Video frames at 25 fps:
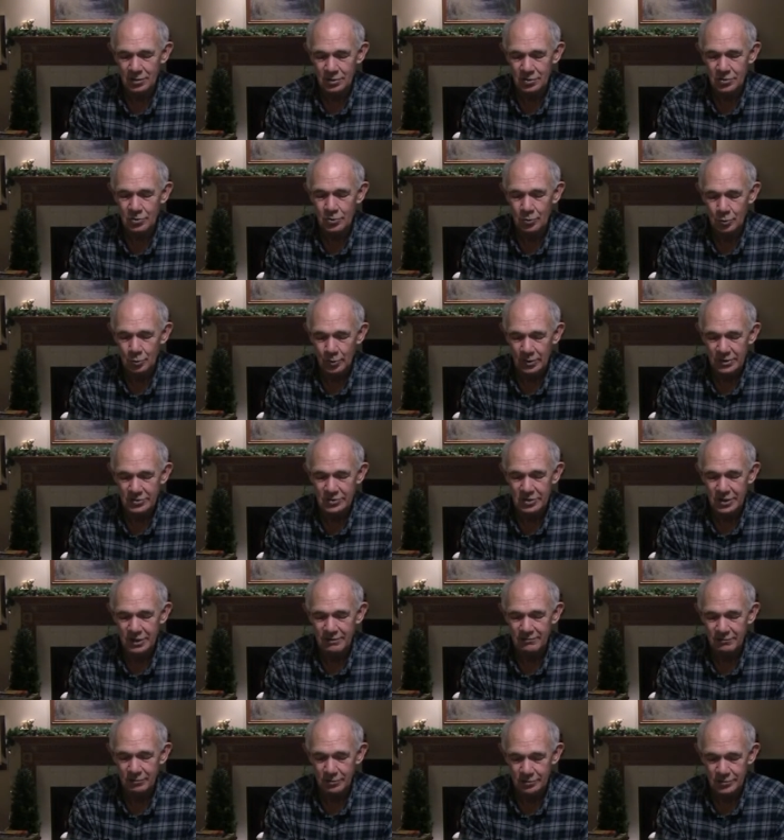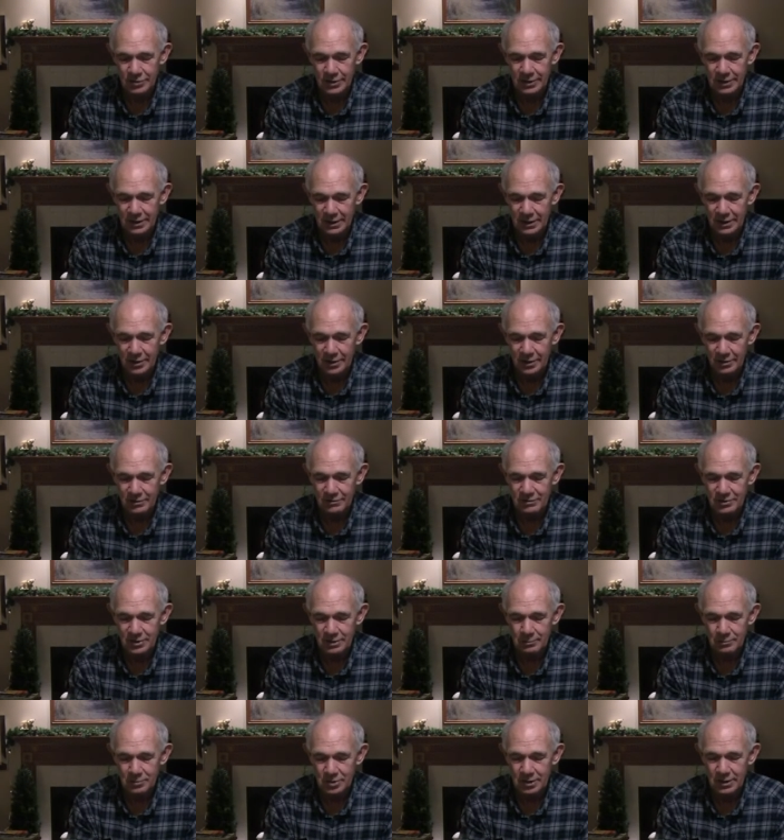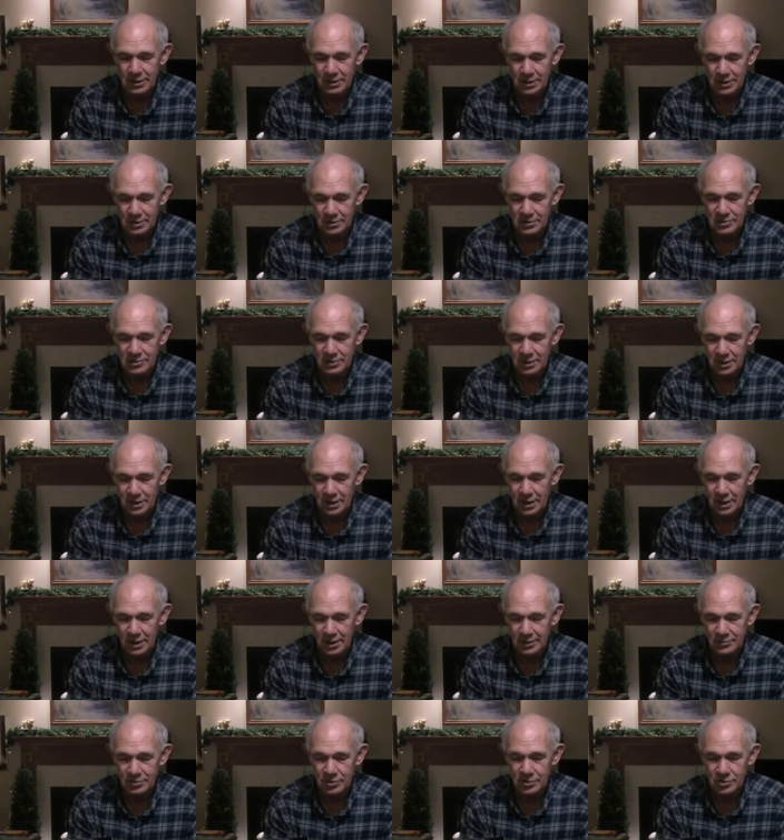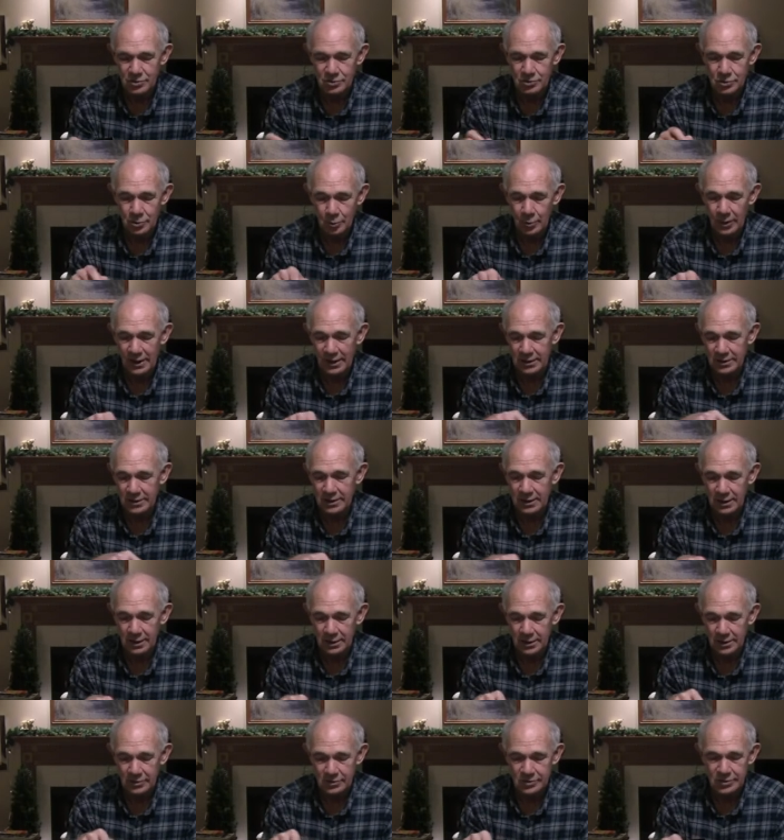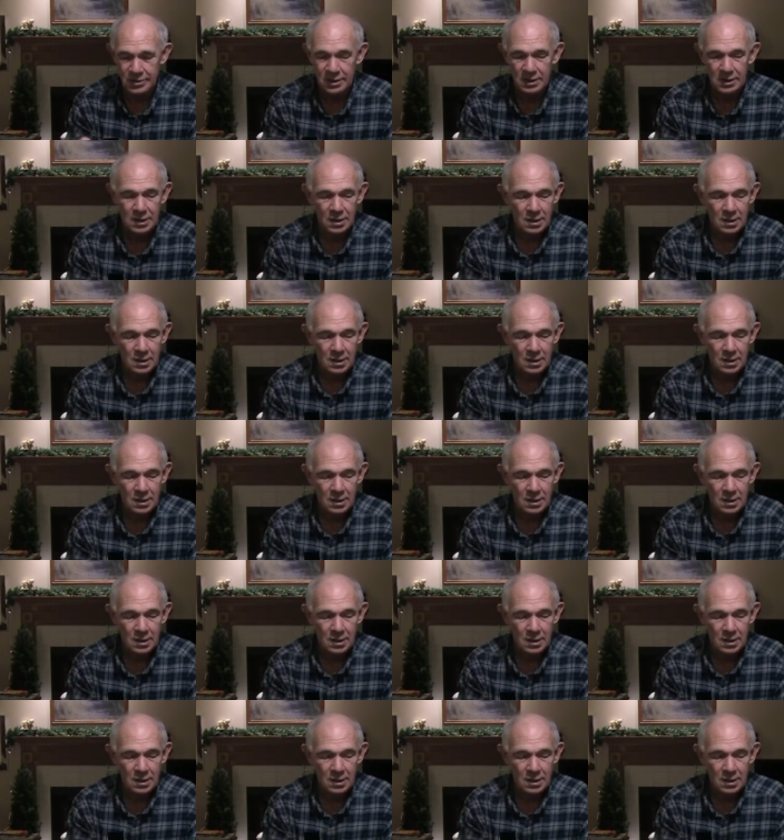2 receivers in here. It seems like it's just 2 antennas.